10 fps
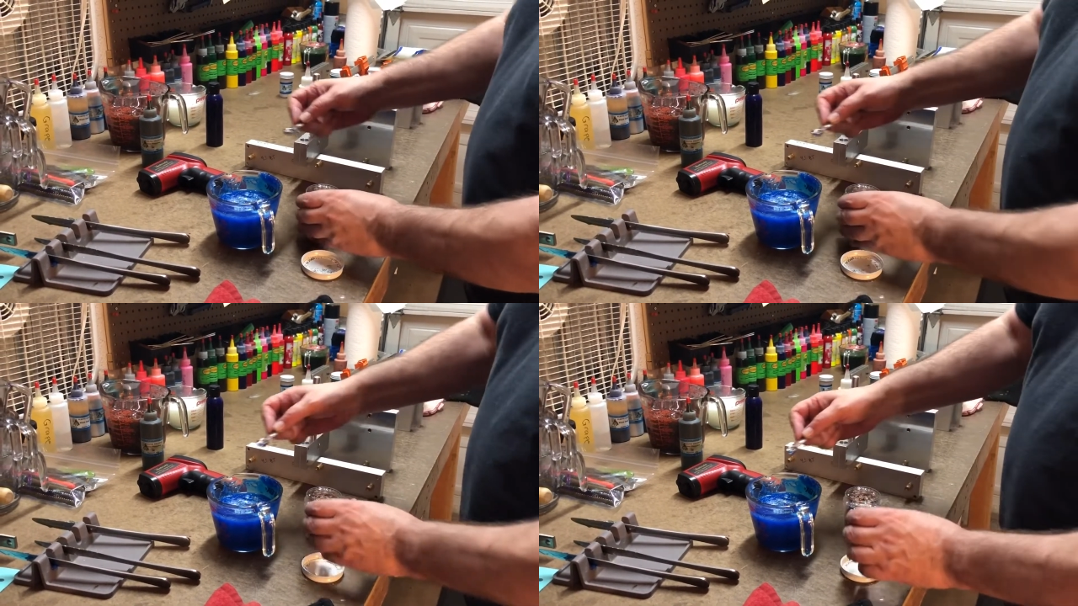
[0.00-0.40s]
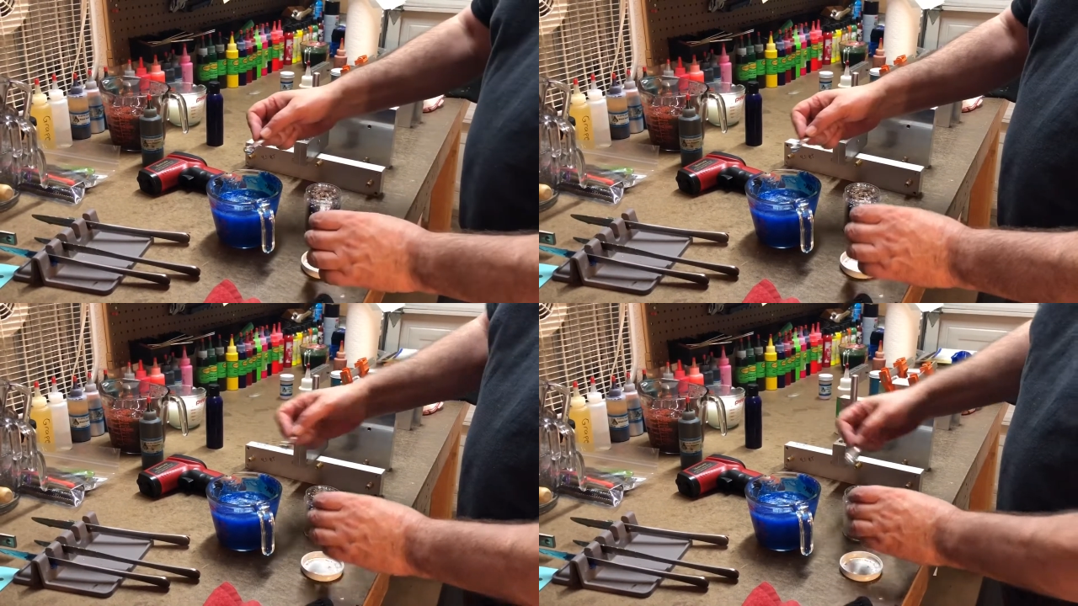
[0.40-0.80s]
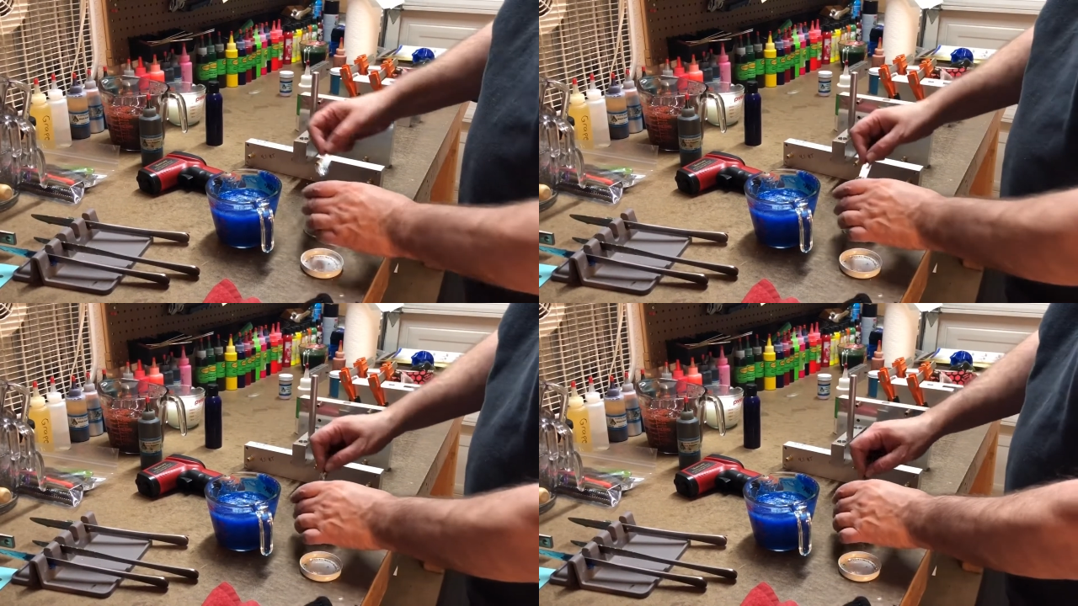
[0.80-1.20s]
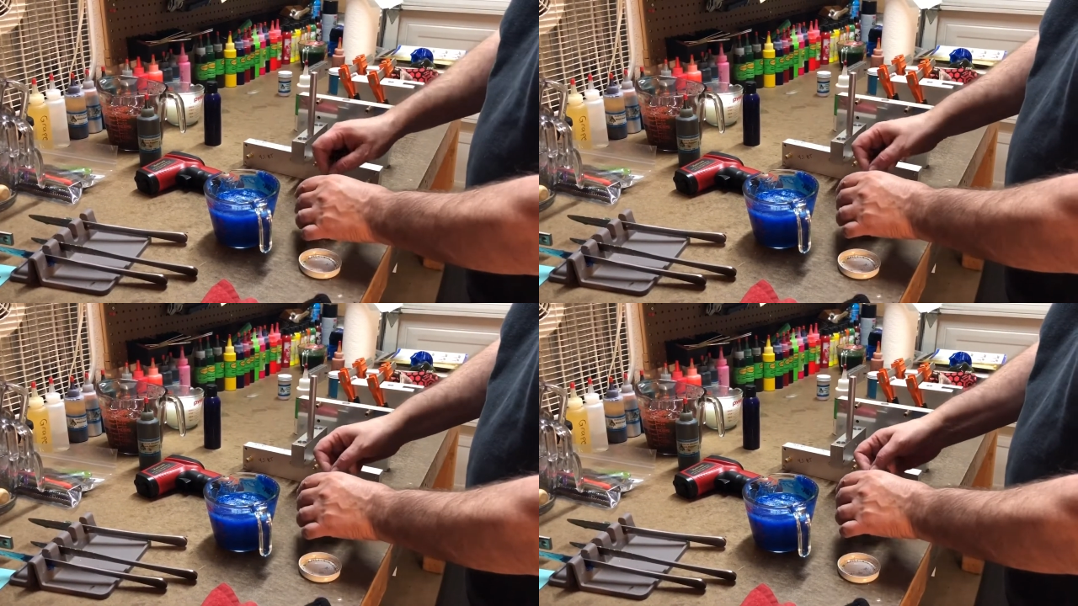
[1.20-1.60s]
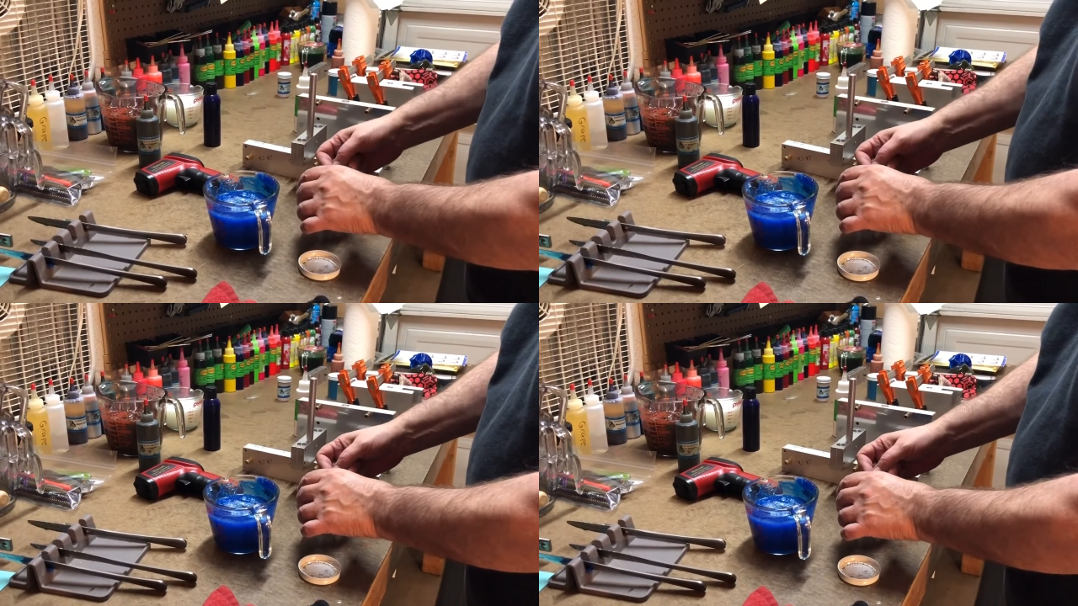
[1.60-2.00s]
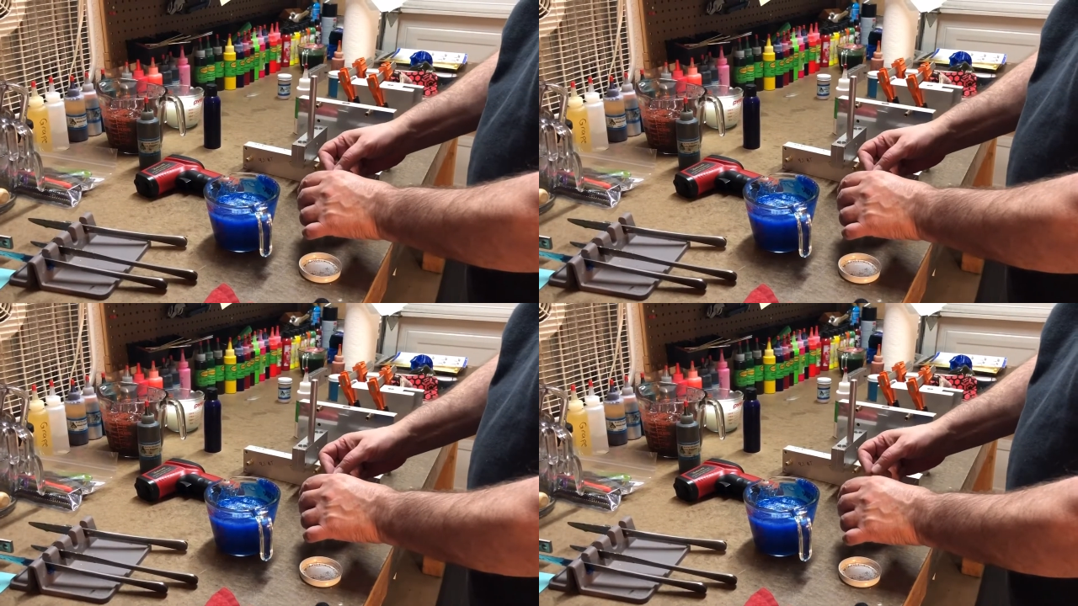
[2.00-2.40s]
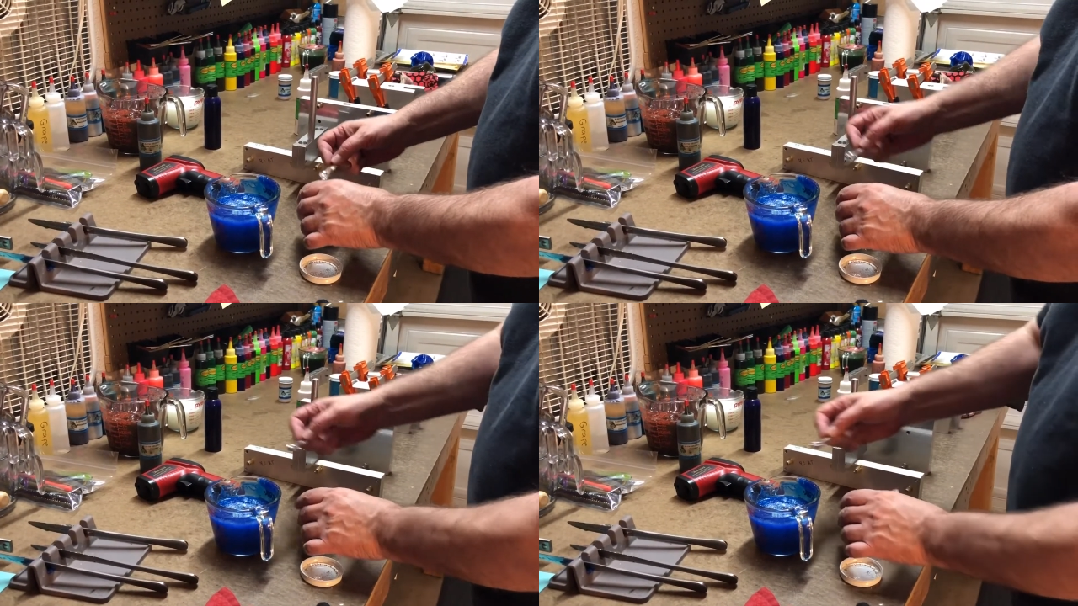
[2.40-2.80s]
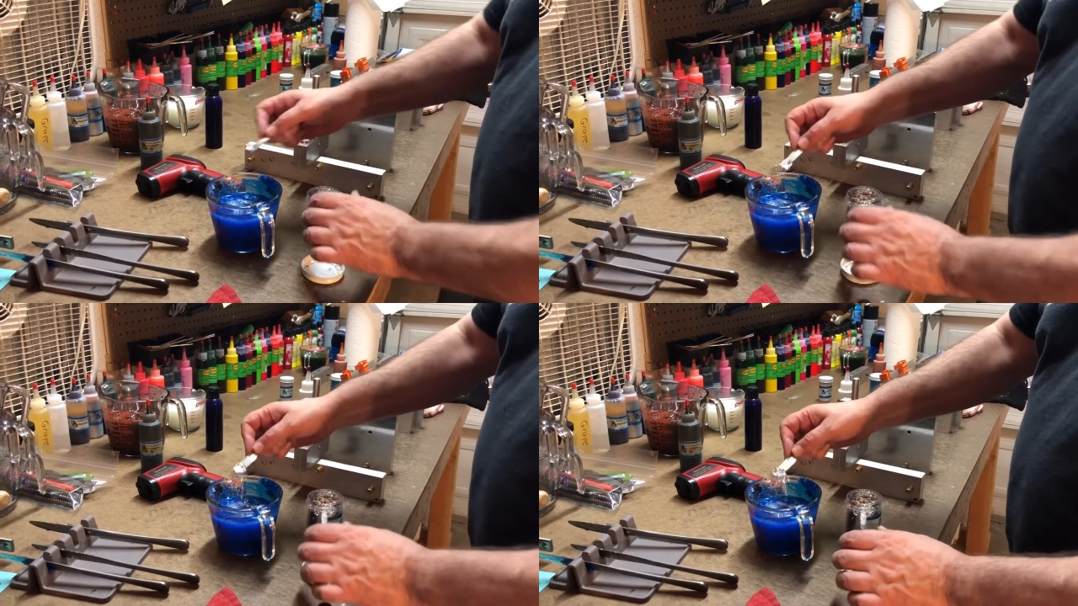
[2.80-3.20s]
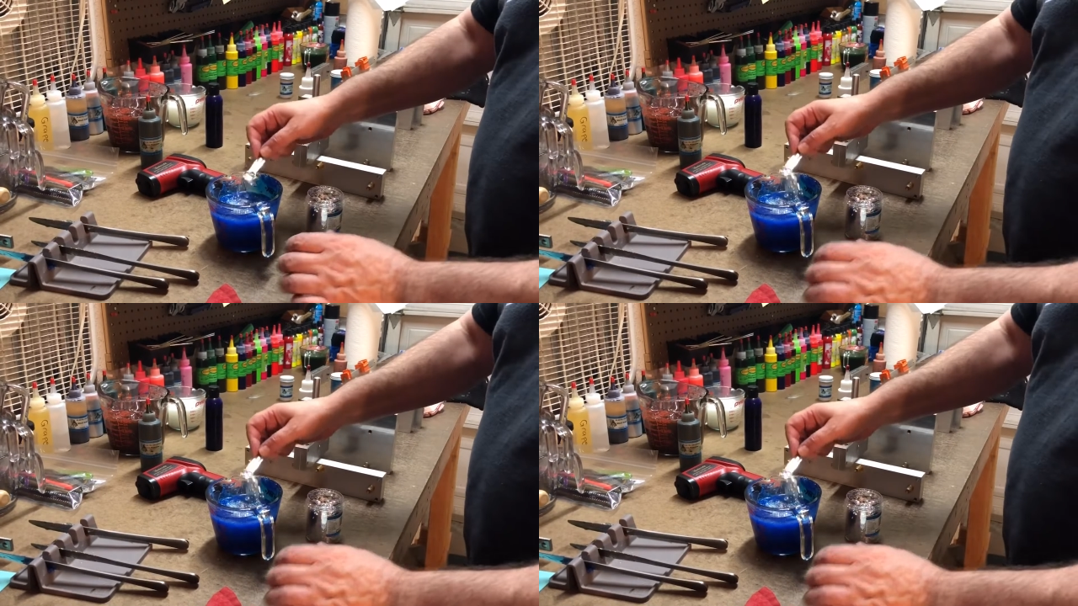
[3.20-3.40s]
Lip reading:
[unreadable: no face in view]